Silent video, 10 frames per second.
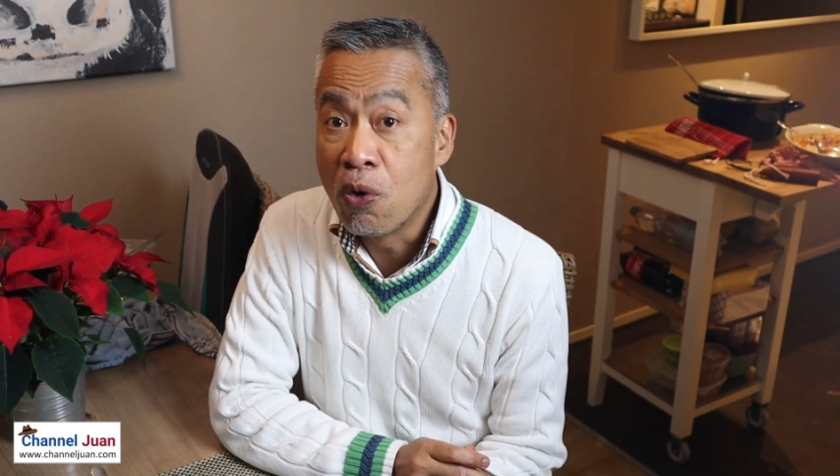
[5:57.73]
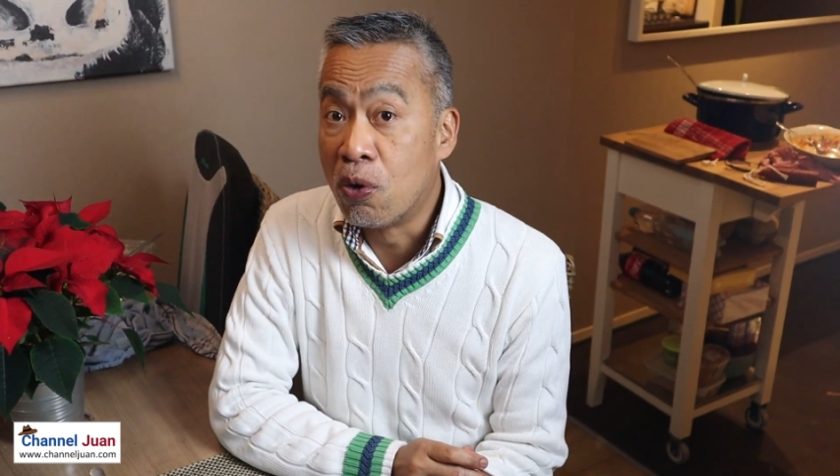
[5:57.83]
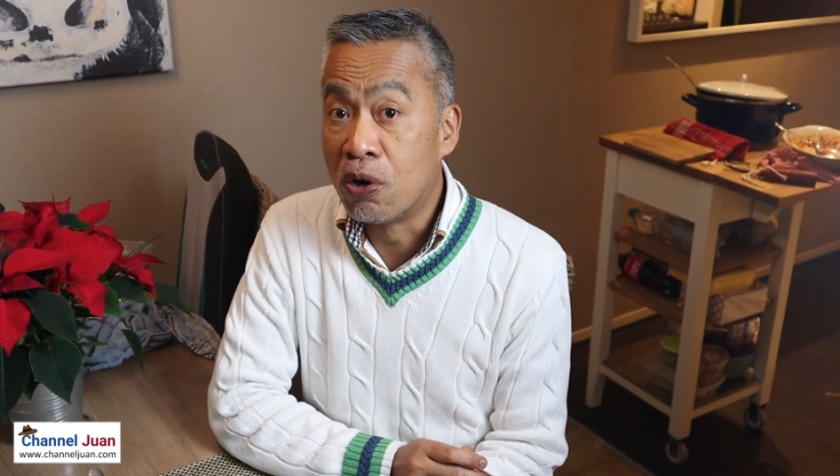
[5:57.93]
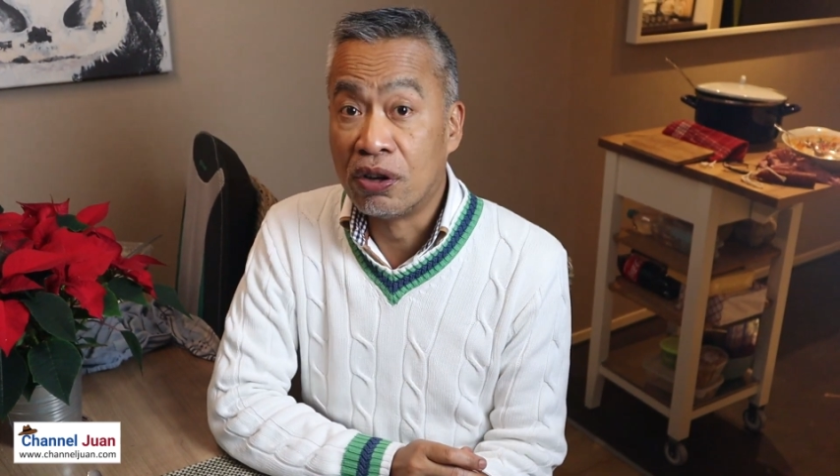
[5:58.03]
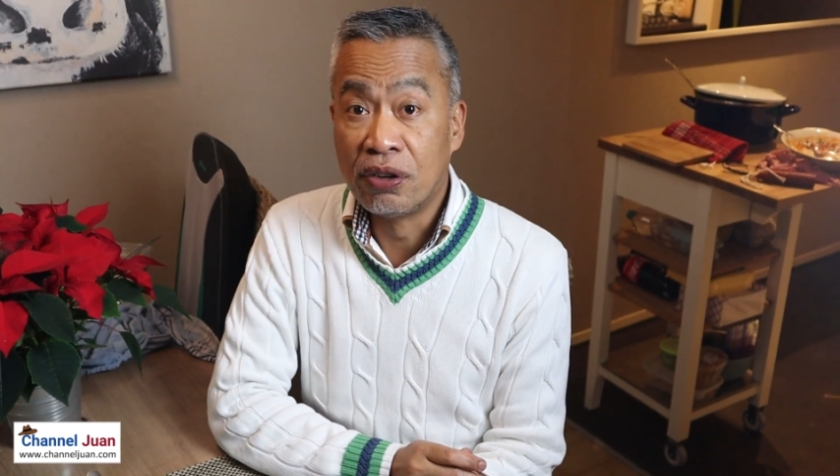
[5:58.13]

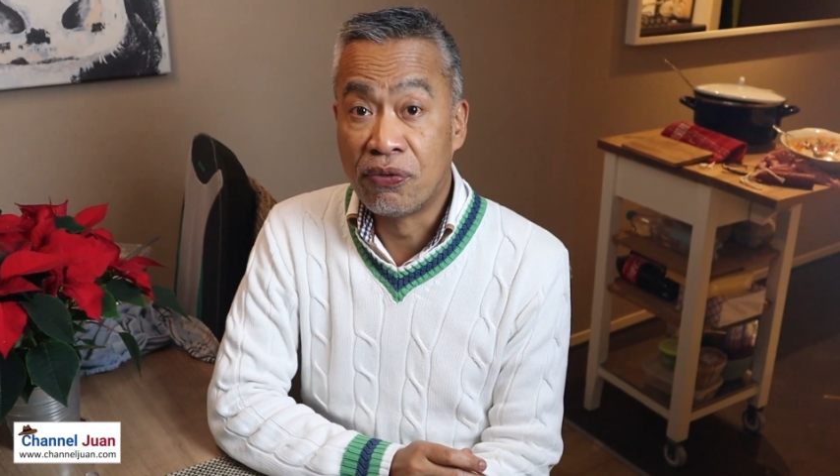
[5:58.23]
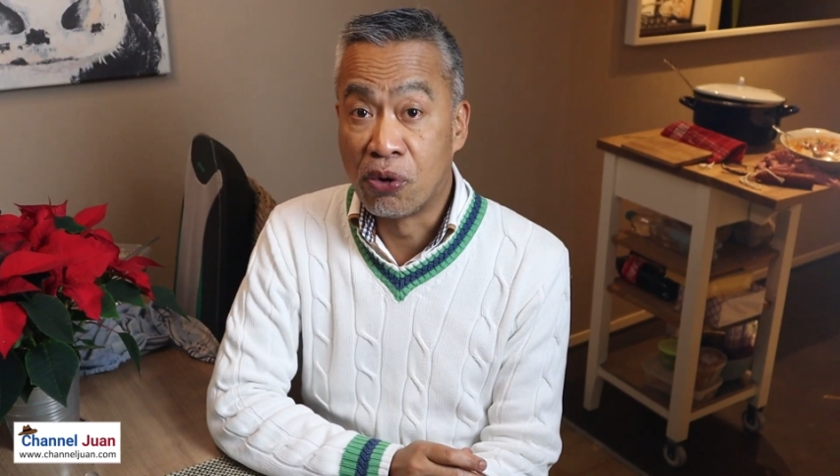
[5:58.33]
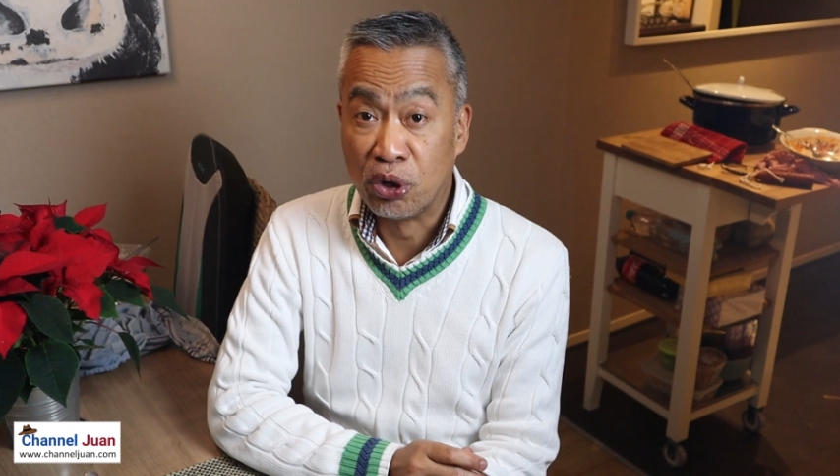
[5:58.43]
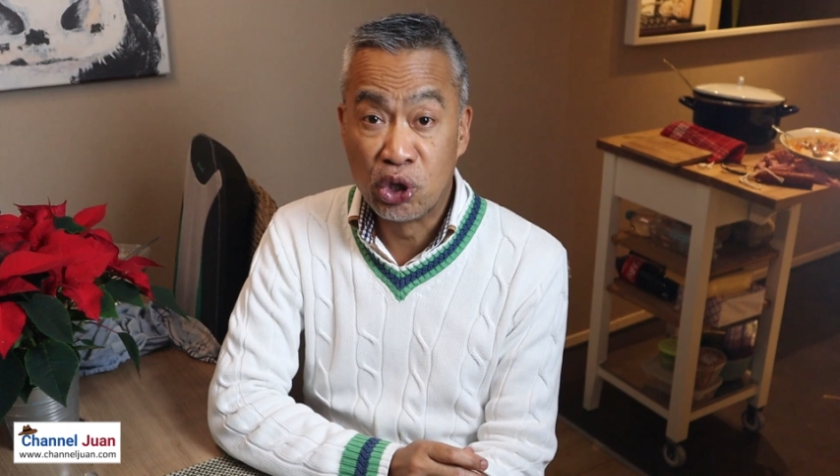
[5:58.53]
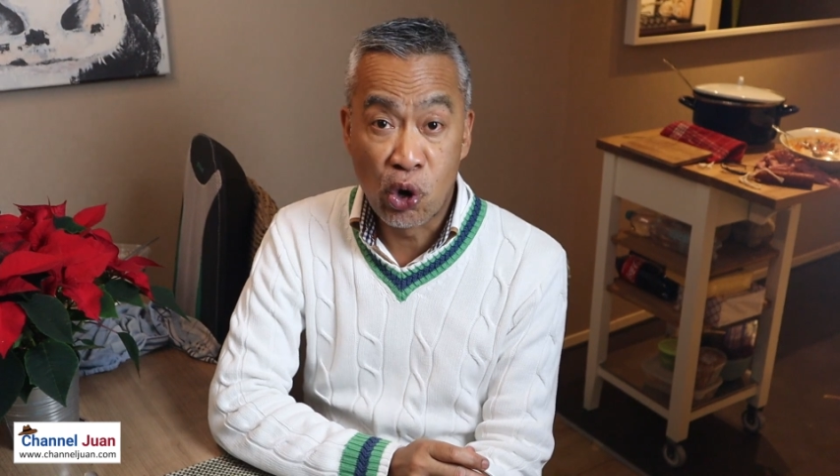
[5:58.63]
or
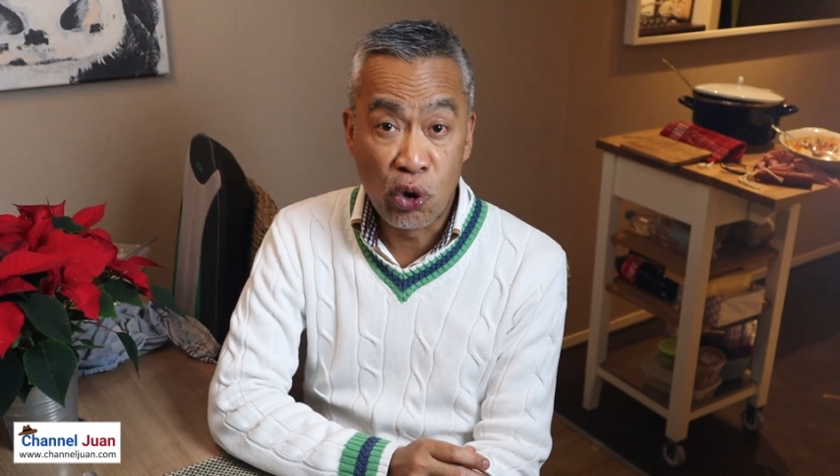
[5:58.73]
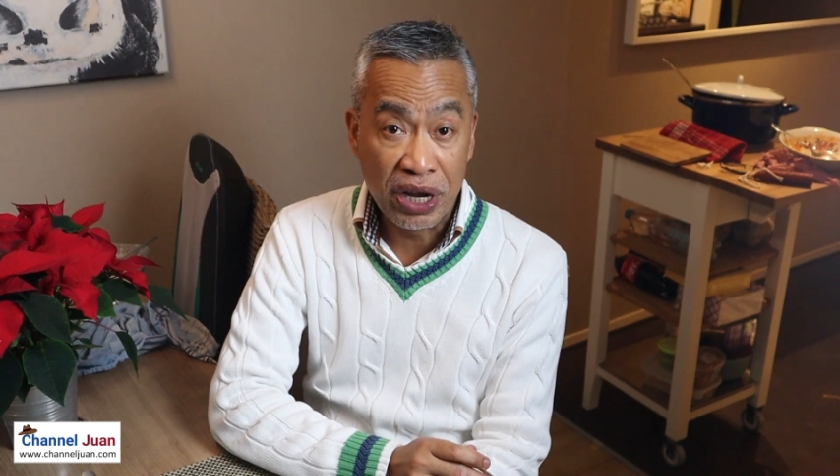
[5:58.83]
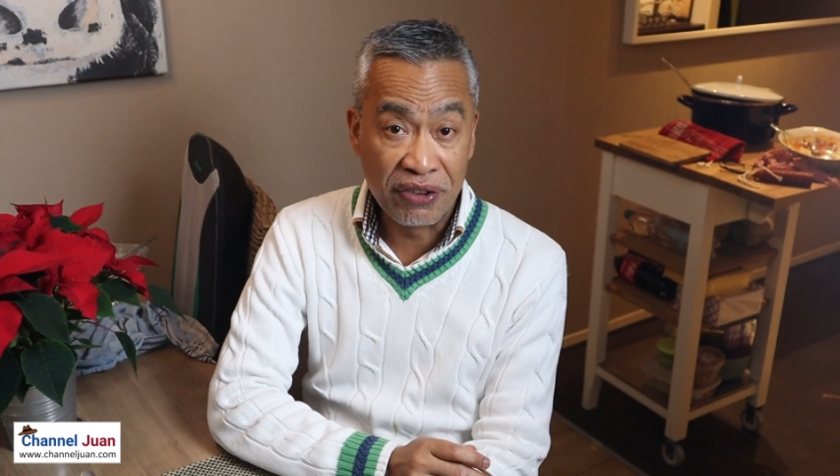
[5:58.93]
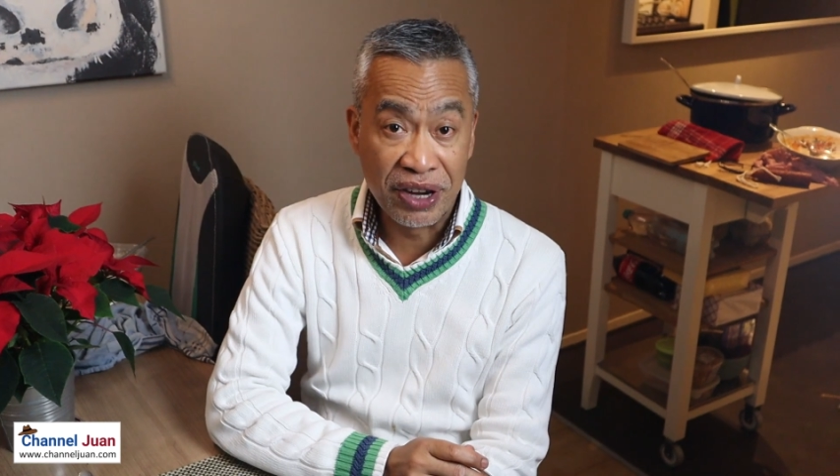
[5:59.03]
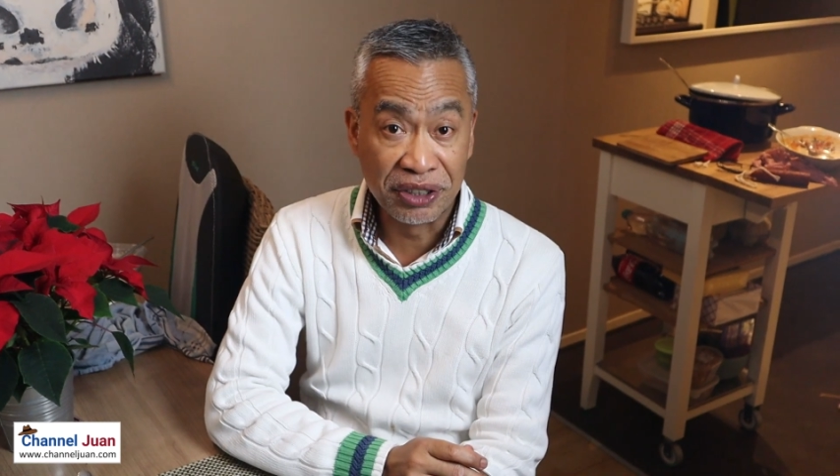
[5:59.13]
for no
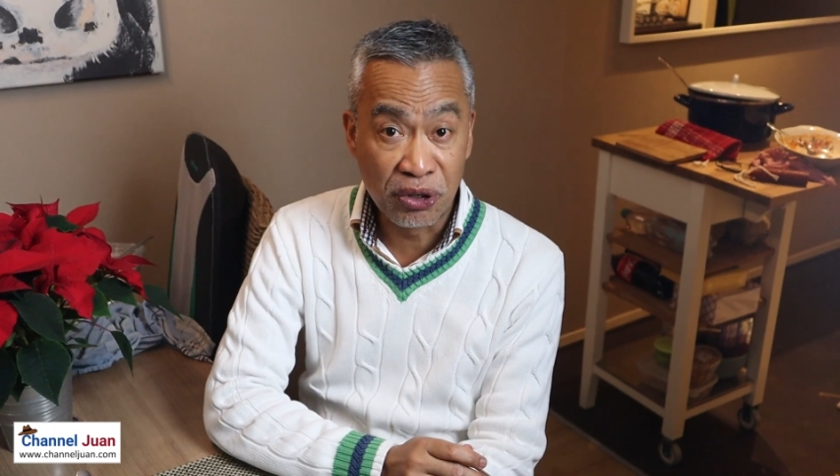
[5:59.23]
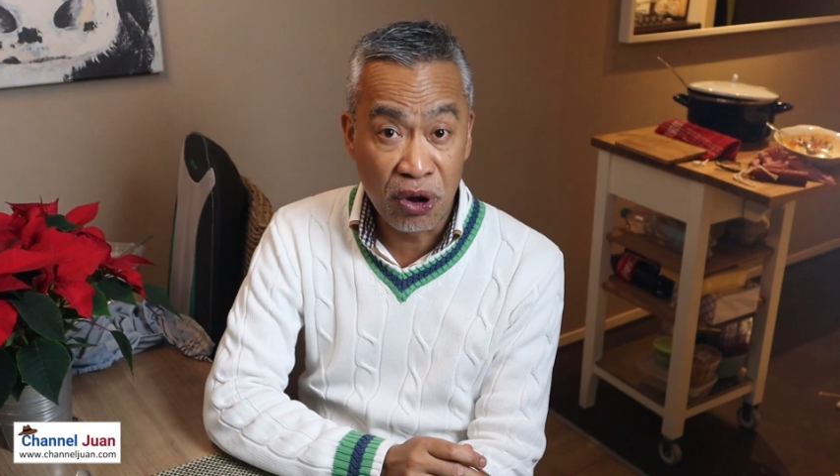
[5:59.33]
event at